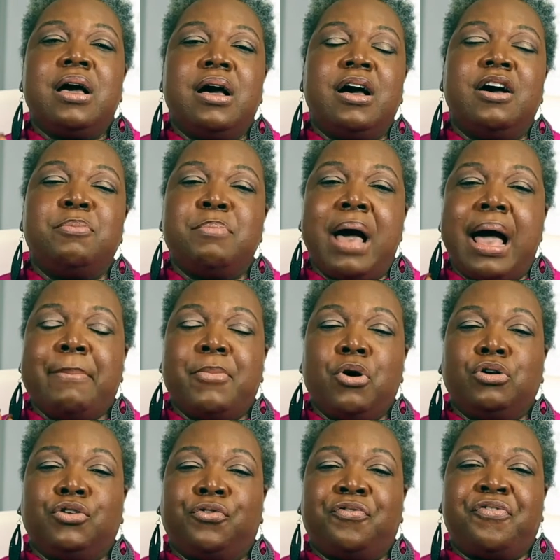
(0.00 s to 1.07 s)
of my
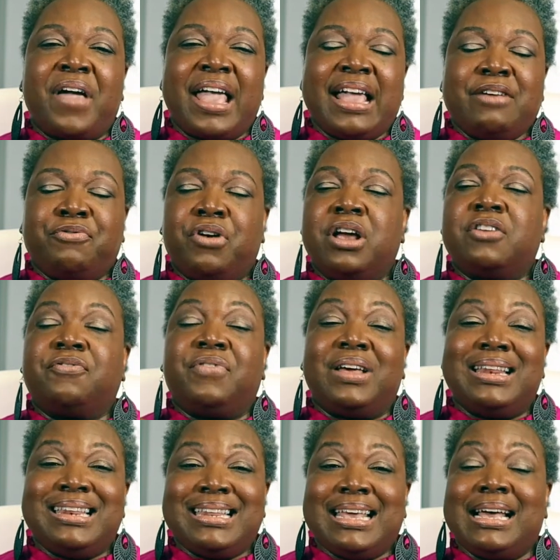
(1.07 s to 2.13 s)
most favorite
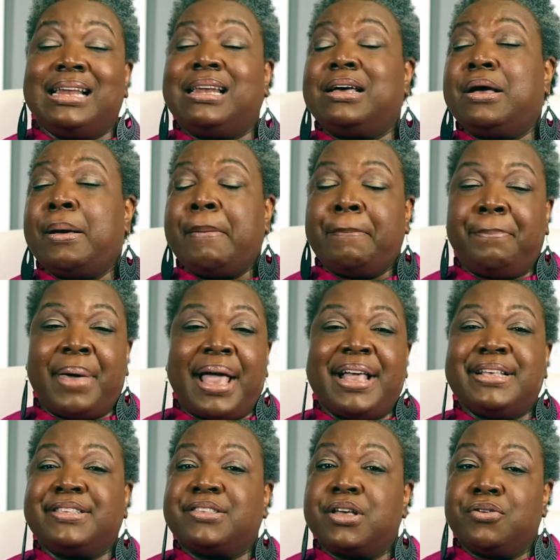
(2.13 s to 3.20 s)
vanilla
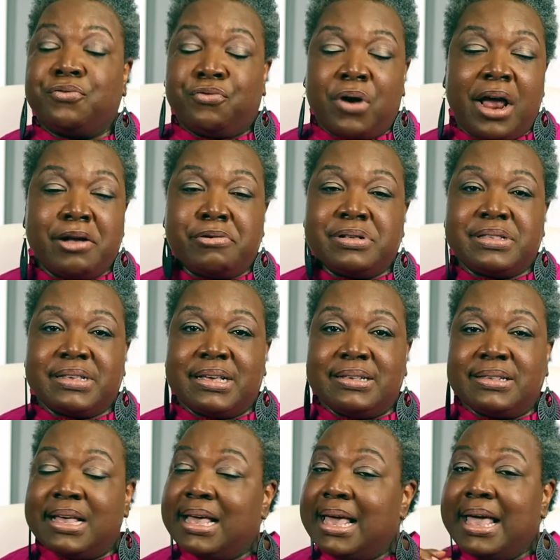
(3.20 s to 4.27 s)
based
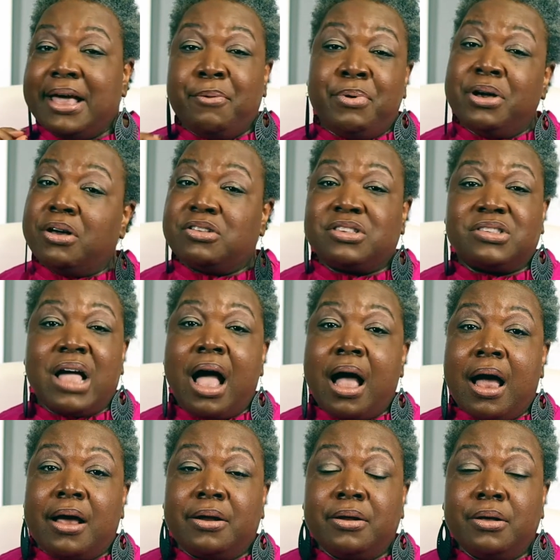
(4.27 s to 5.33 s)
fragrances. And we're going to
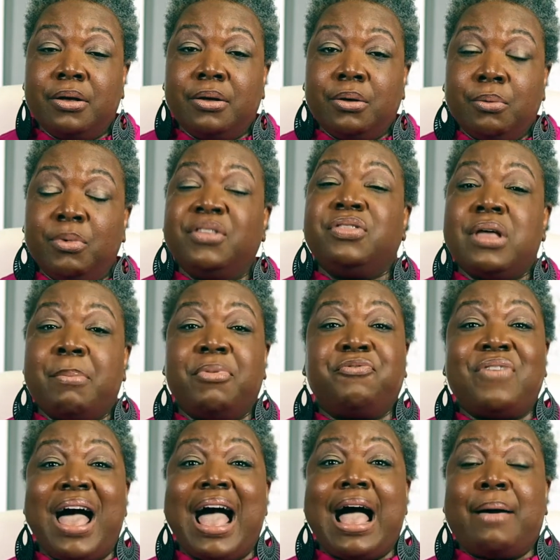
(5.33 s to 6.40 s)
start with number
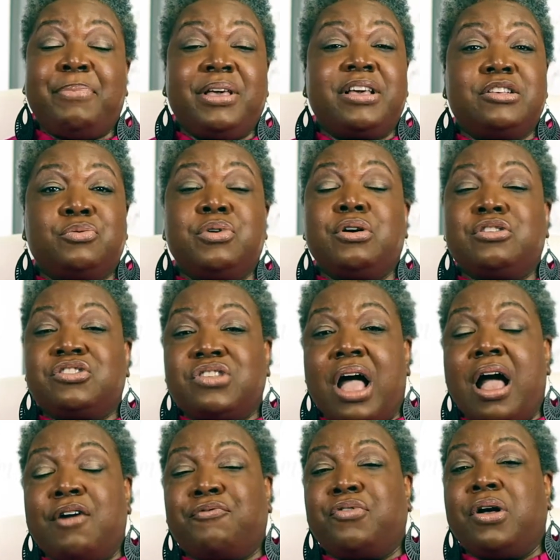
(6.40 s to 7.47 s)
5 because we're going to
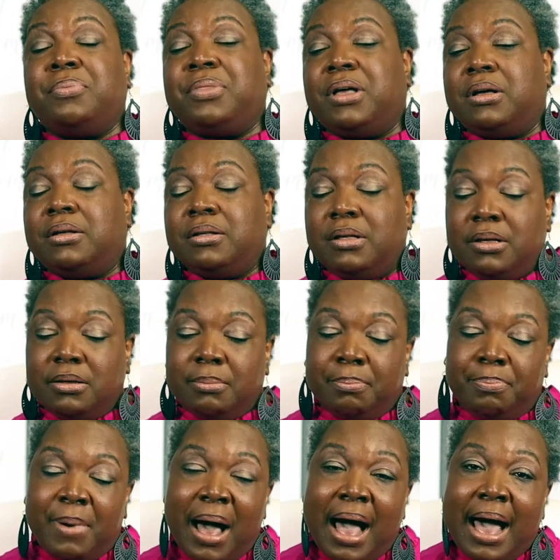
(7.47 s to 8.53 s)
start from the
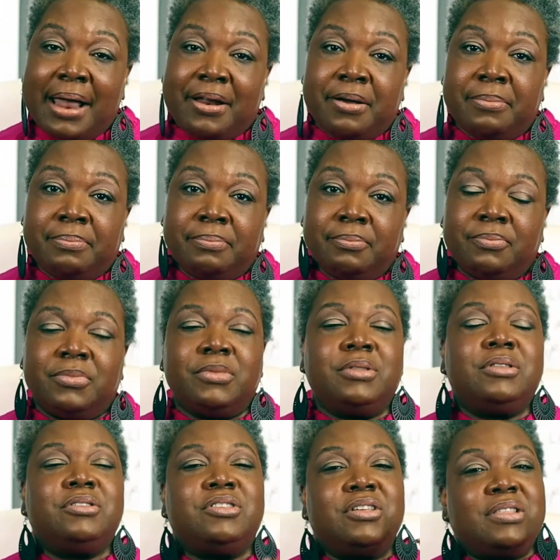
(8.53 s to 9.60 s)
bottom
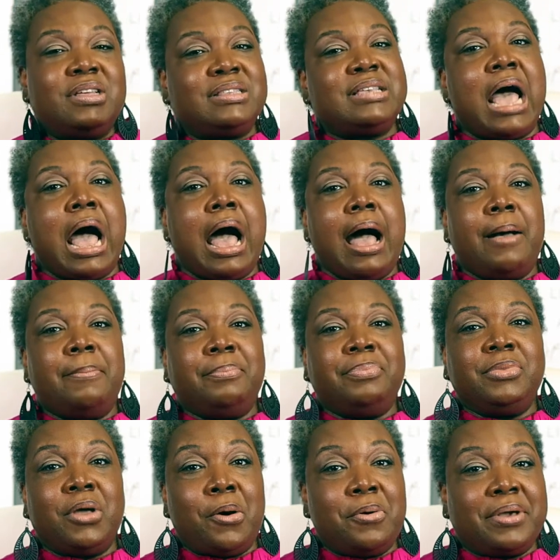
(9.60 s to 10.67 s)
to the top.
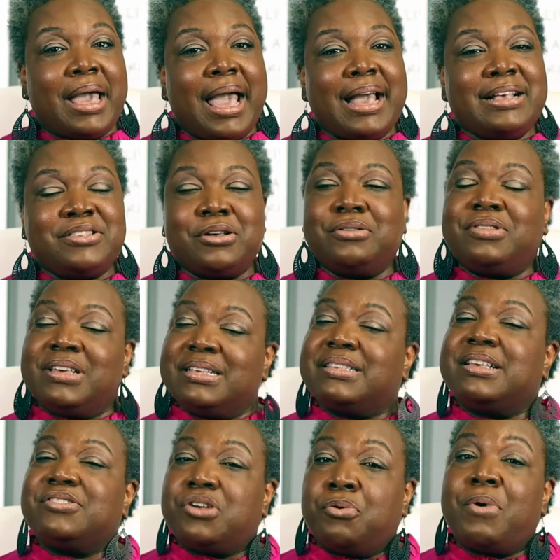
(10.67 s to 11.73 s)
Okay, so this
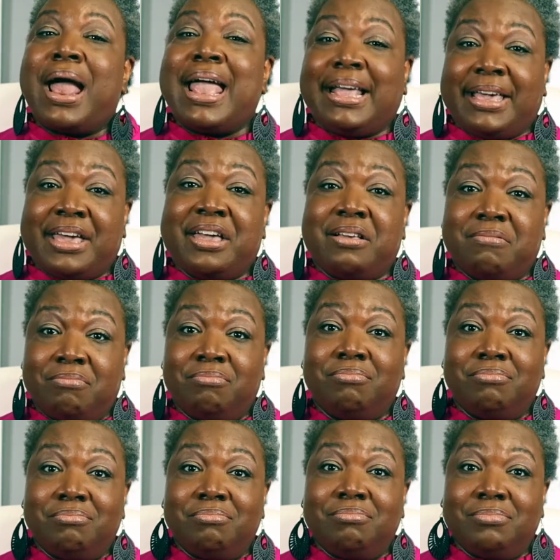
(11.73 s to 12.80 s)
is a ranking.
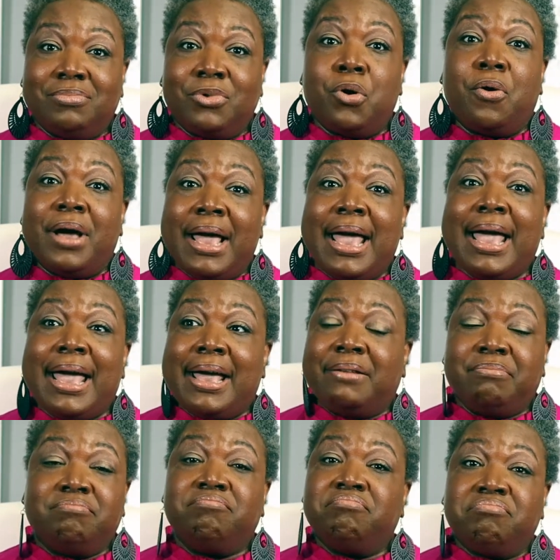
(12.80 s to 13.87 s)
Go
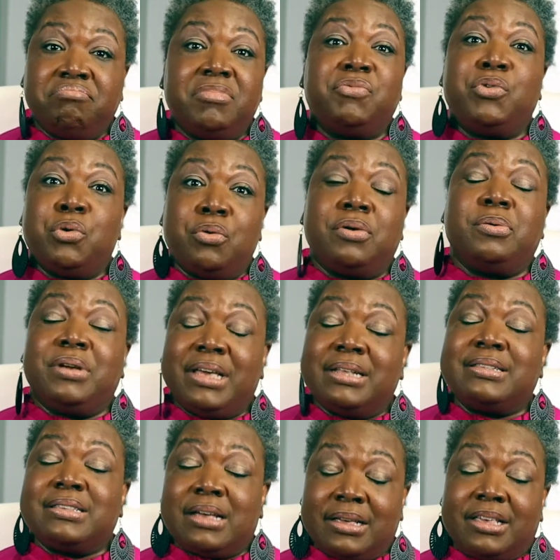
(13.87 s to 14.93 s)
ahead. If you want
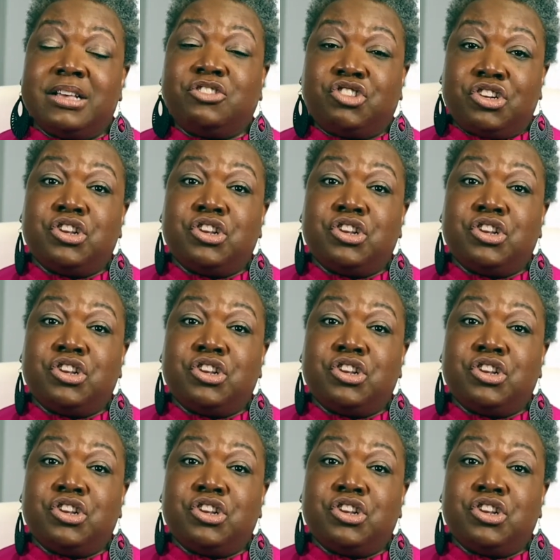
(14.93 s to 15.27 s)
to get your